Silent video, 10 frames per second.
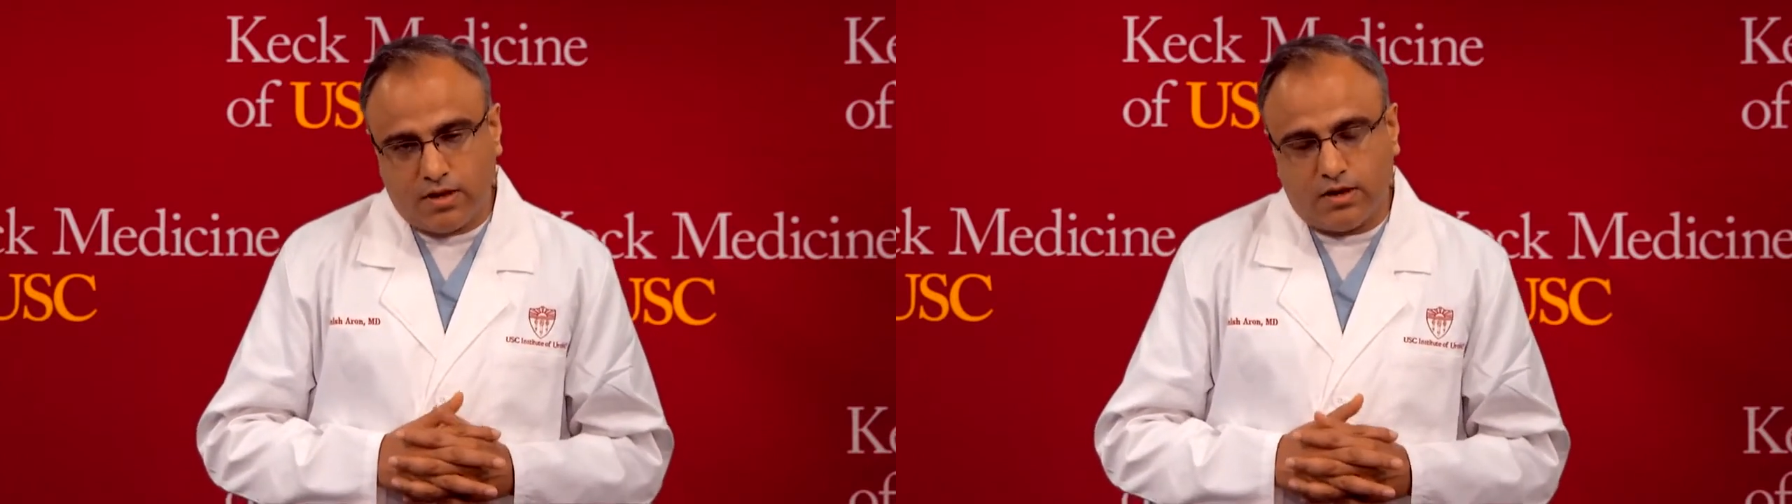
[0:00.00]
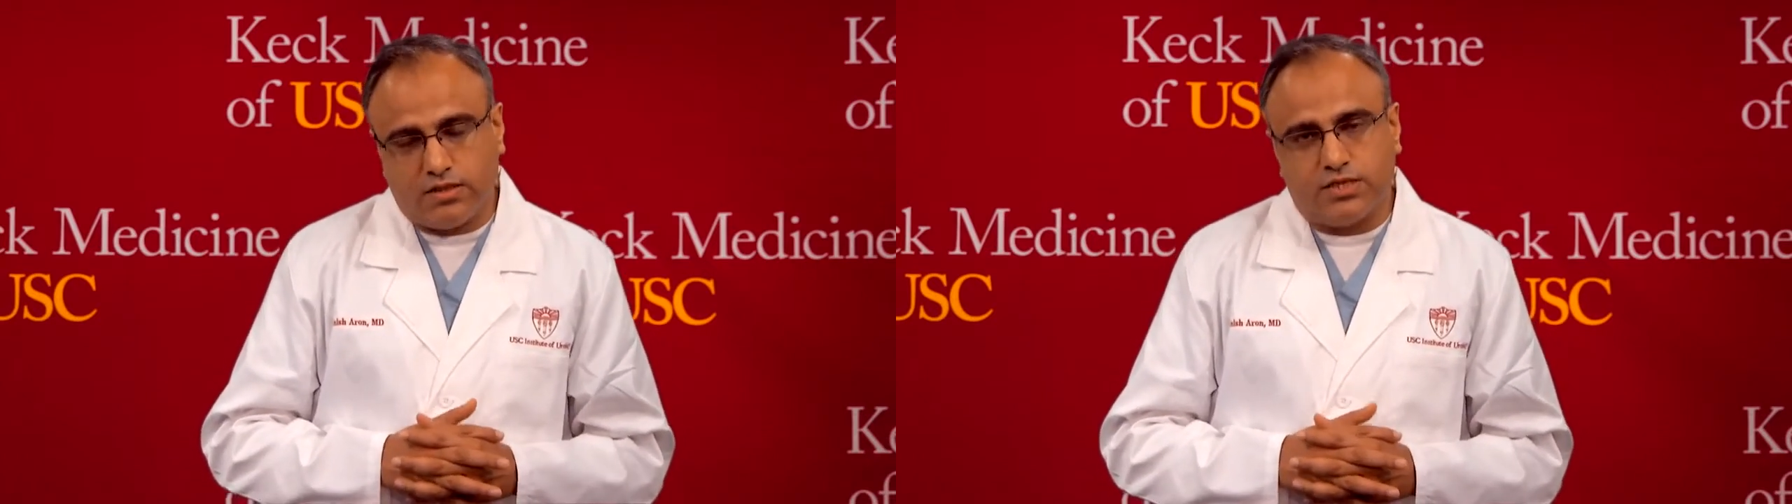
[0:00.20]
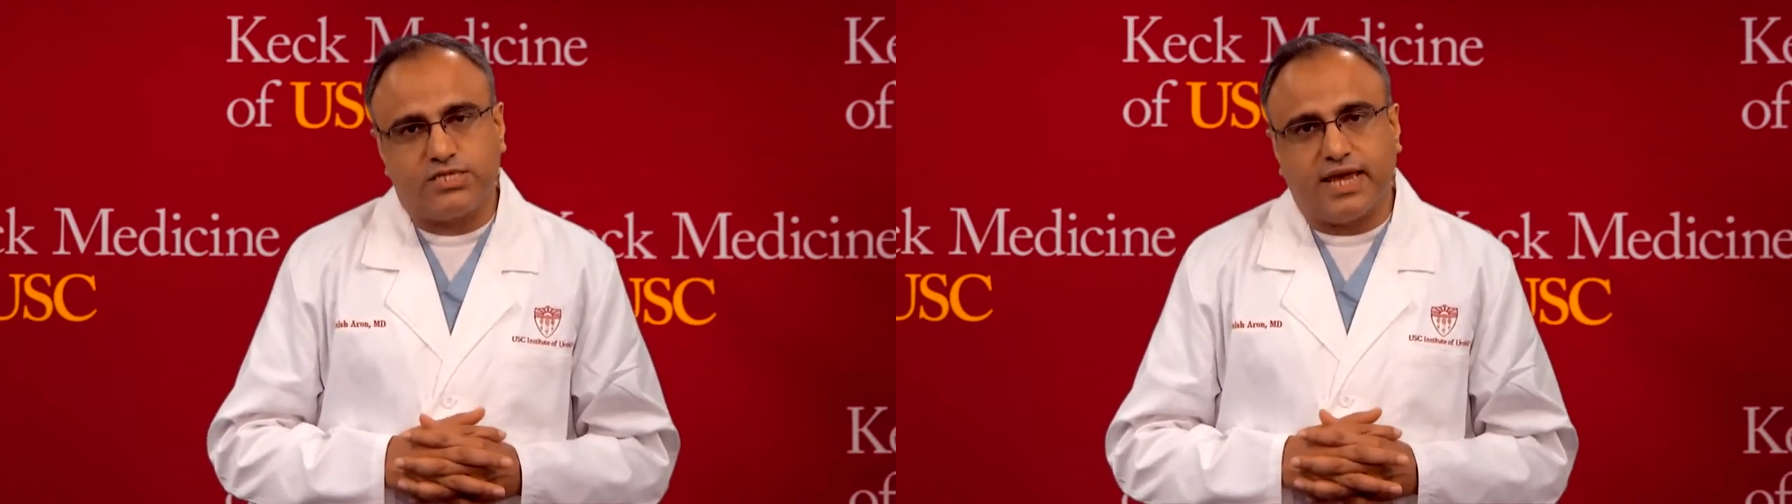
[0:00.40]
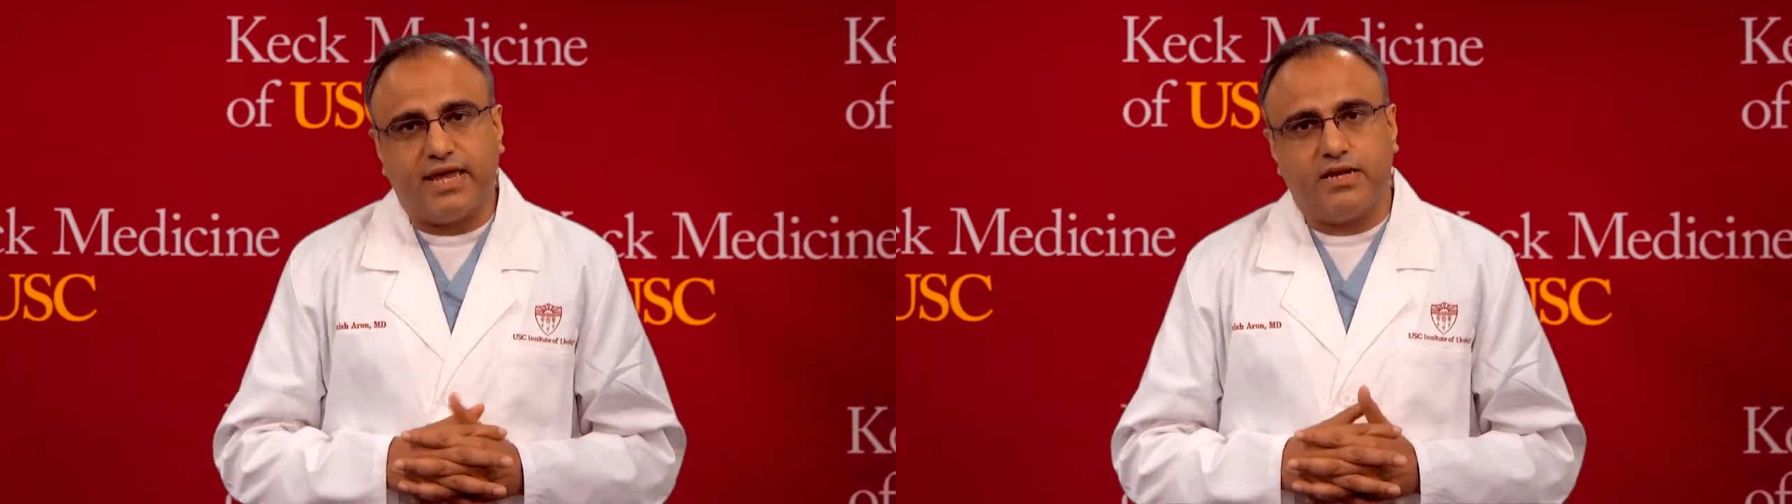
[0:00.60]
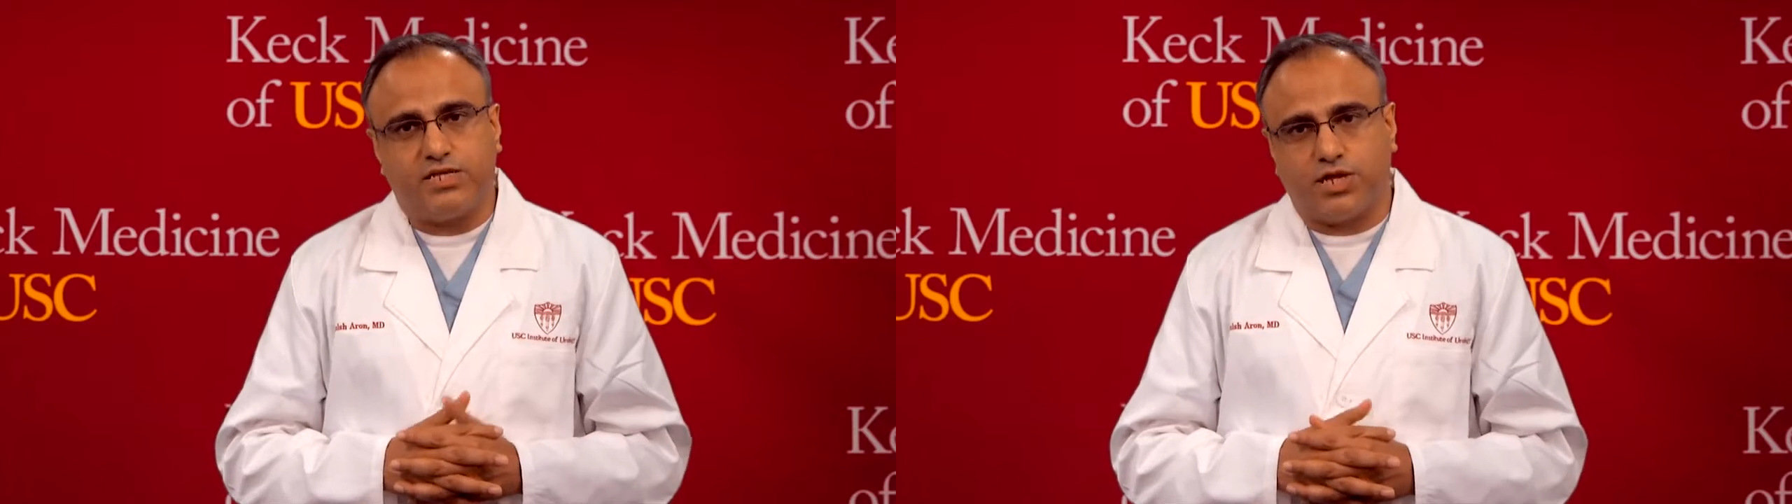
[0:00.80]
Uh, the
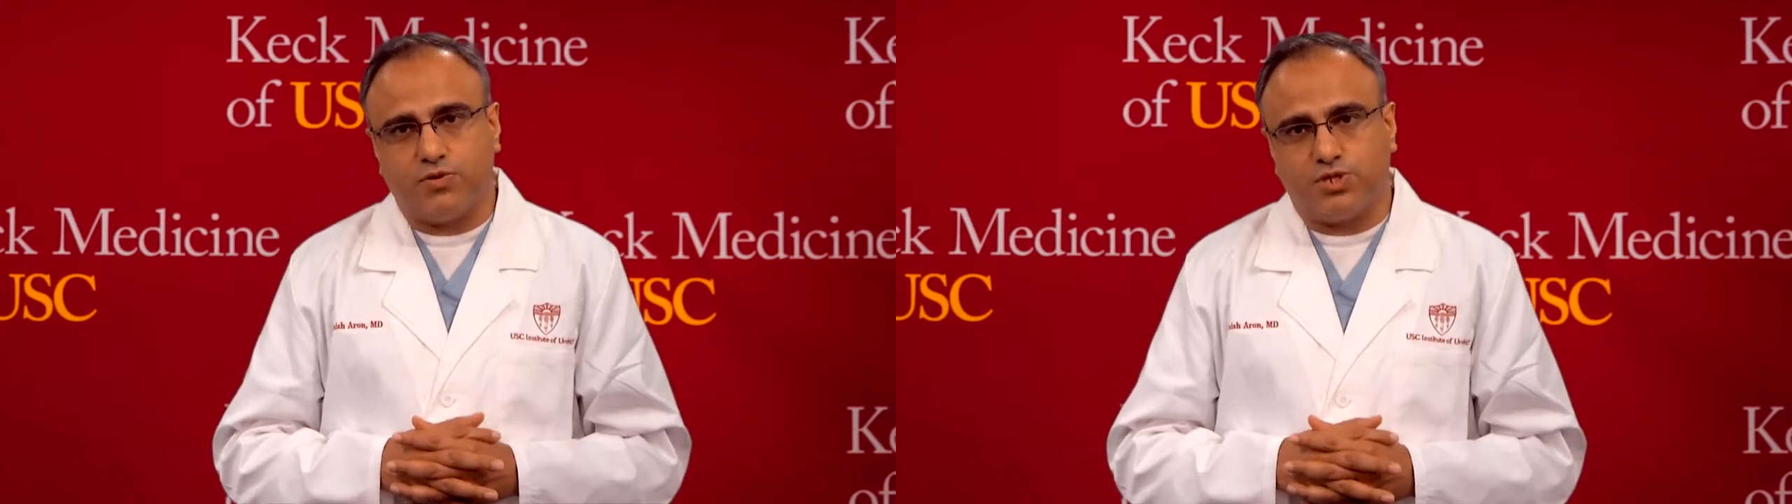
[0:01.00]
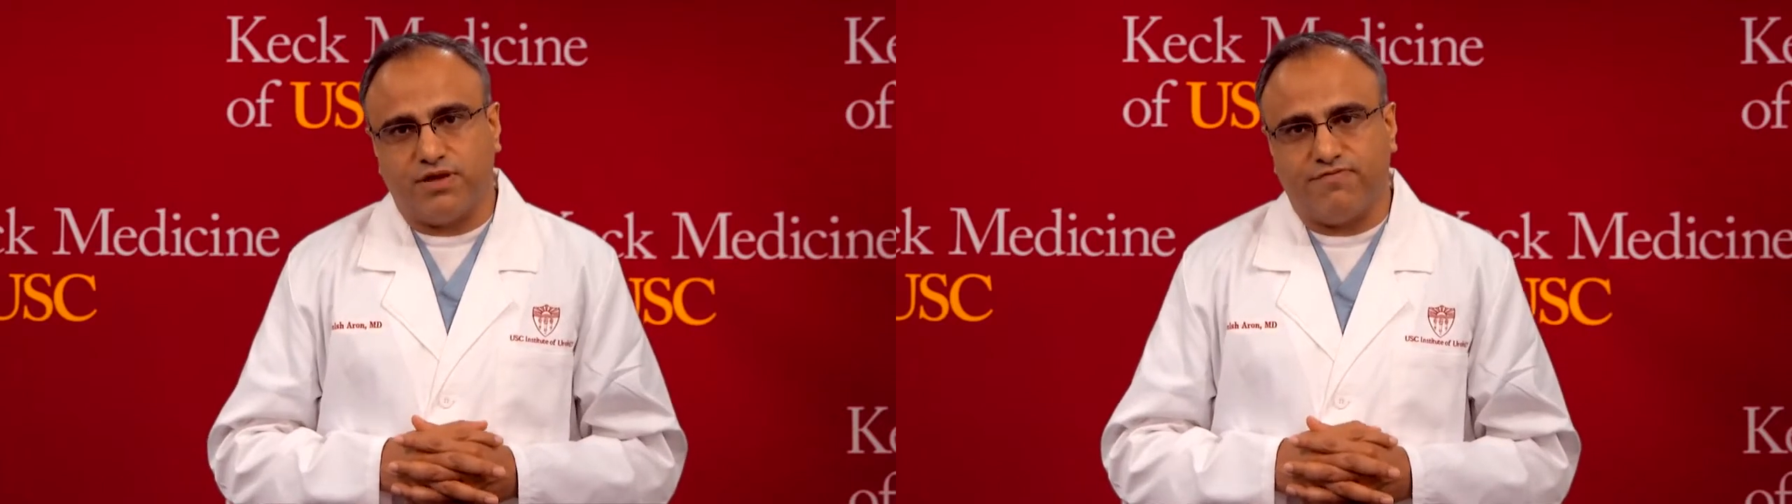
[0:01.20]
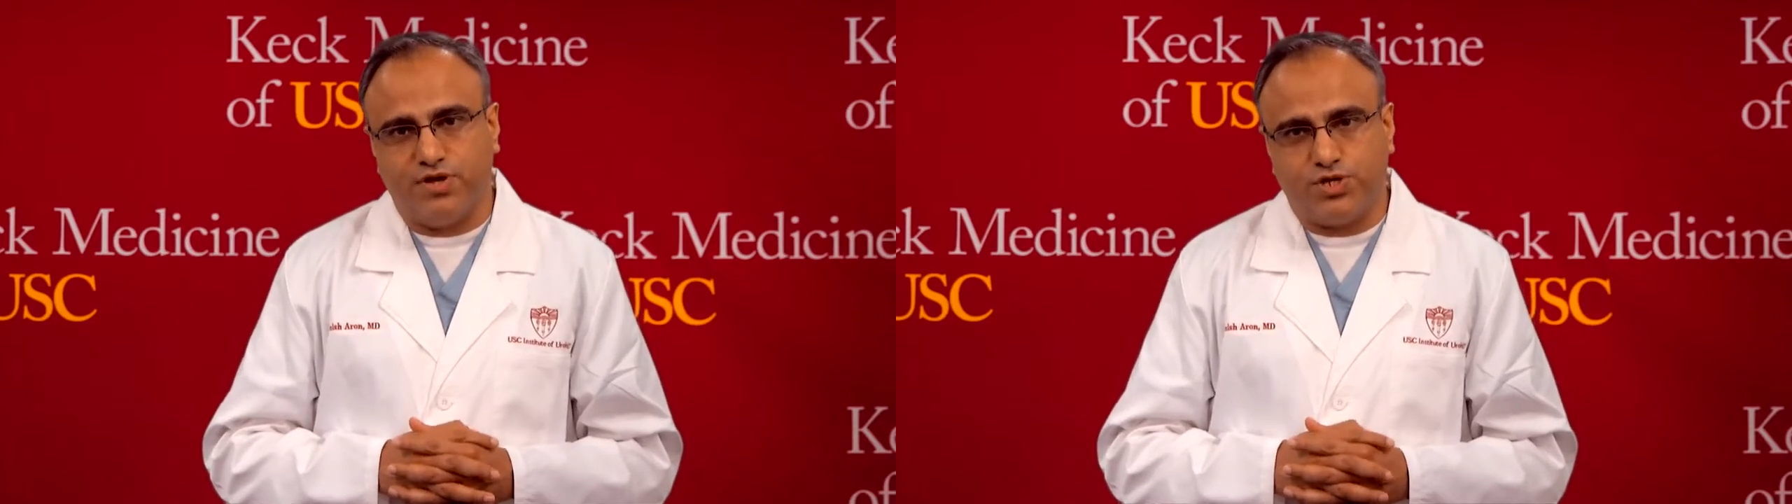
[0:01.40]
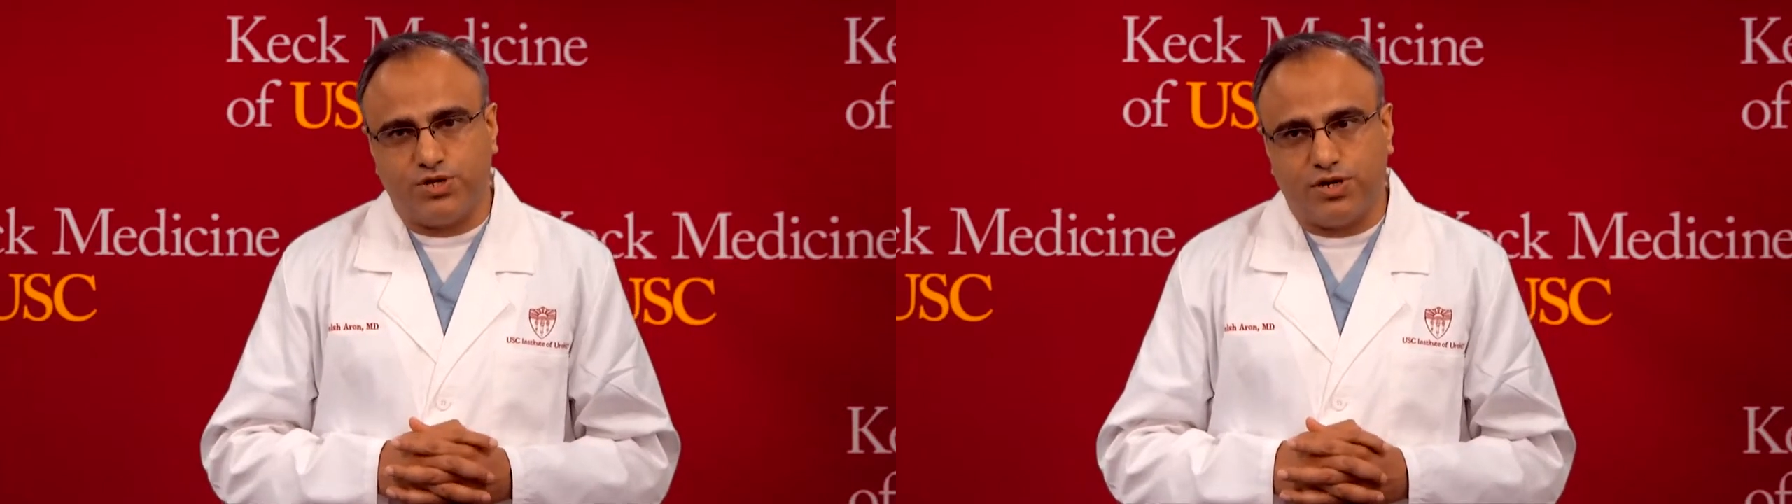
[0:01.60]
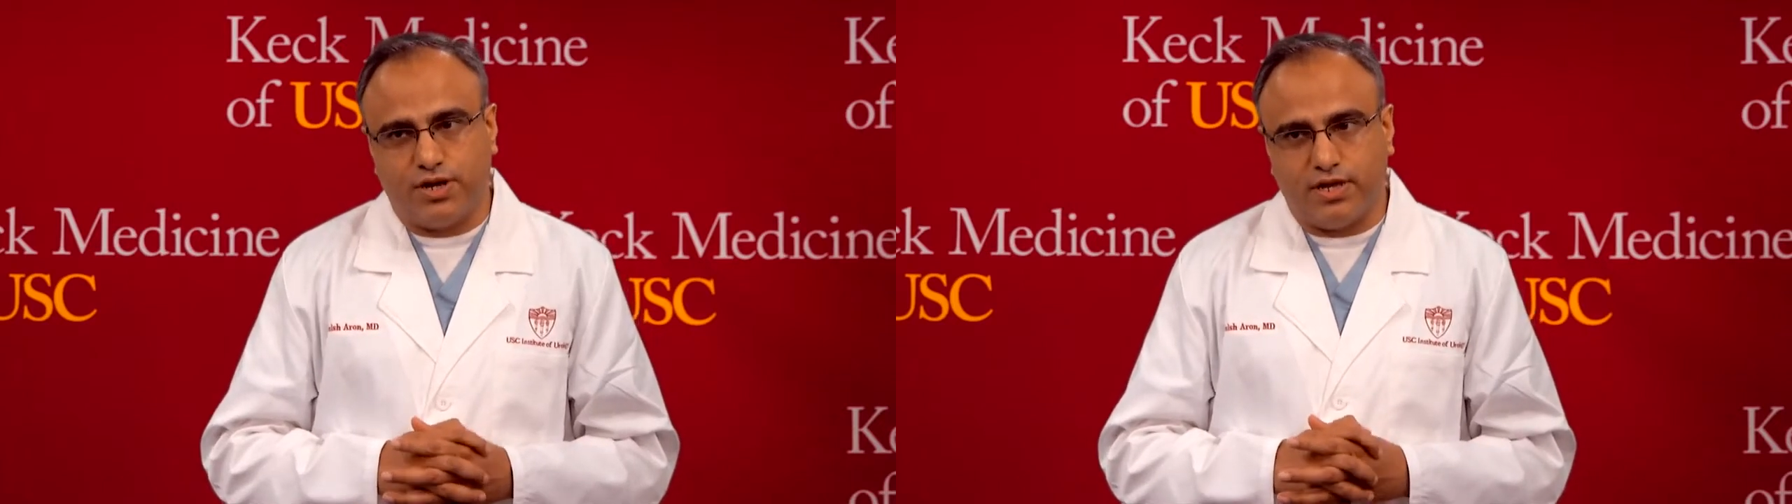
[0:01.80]
second distinguishing feature